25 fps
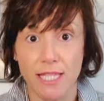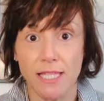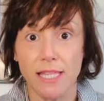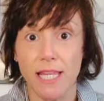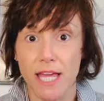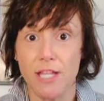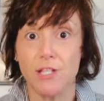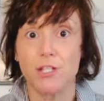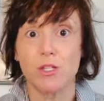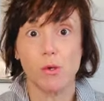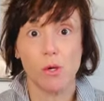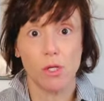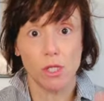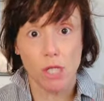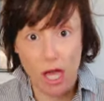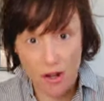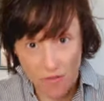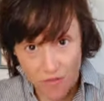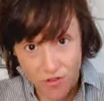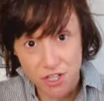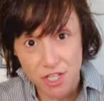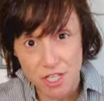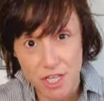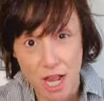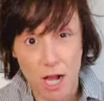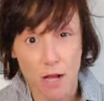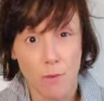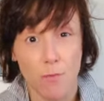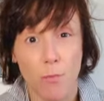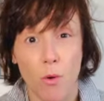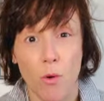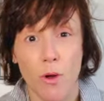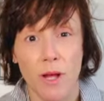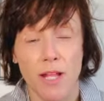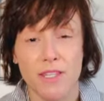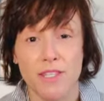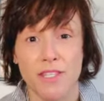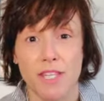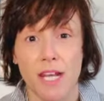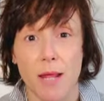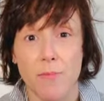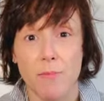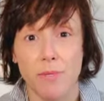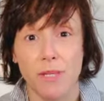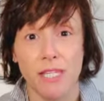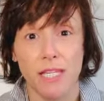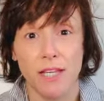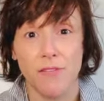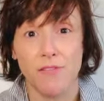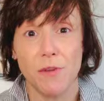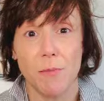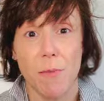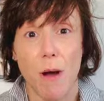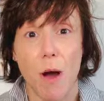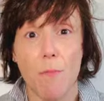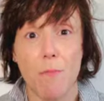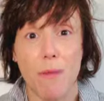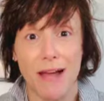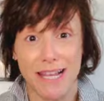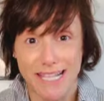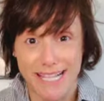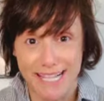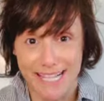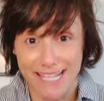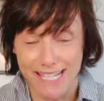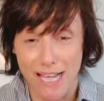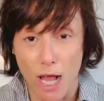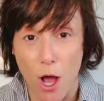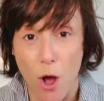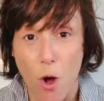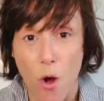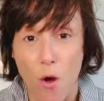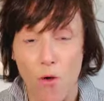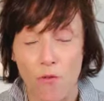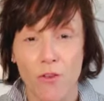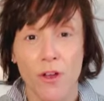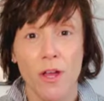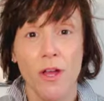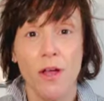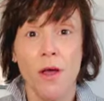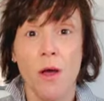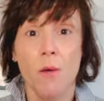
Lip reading: led to a lot of stuck points that I believed about myself,